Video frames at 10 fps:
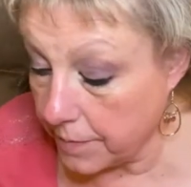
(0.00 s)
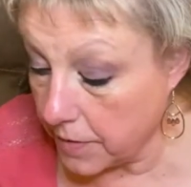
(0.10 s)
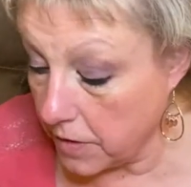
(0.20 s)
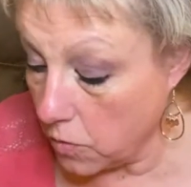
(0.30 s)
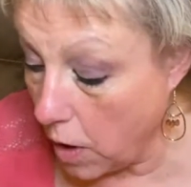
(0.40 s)

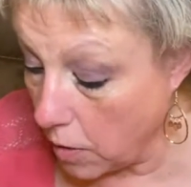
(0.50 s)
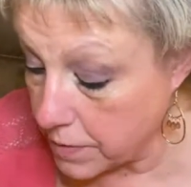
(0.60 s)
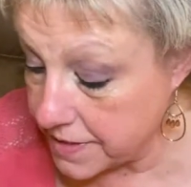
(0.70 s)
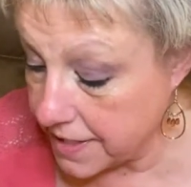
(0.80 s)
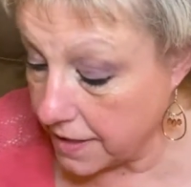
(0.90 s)
You
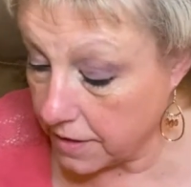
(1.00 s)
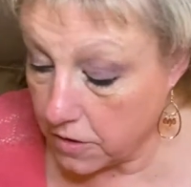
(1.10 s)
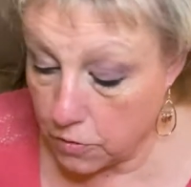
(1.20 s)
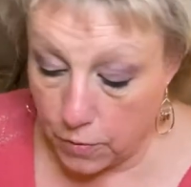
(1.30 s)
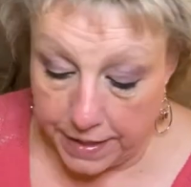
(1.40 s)
always get a
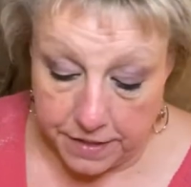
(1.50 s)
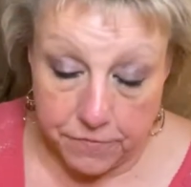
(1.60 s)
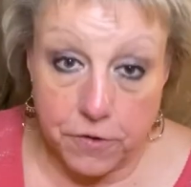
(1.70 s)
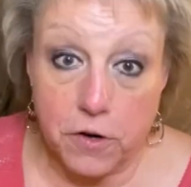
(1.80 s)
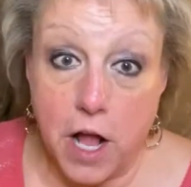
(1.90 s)
credit
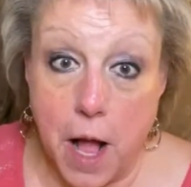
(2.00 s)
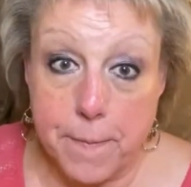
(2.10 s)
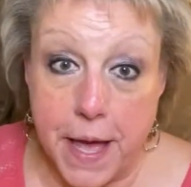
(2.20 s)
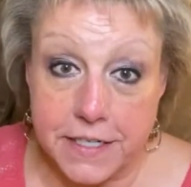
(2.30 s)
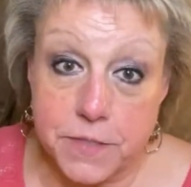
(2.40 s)
for a
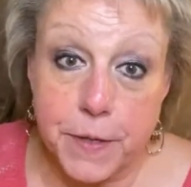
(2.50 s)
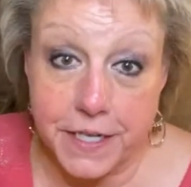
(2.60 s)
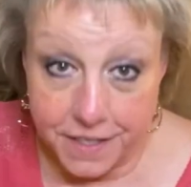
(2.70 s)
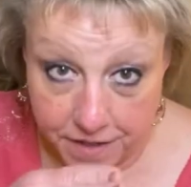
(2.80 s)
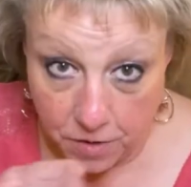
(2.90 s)
compact
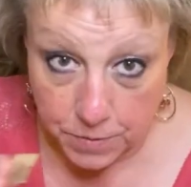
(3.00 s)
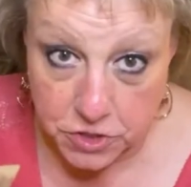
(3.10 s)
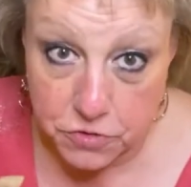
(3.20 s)
depending on how much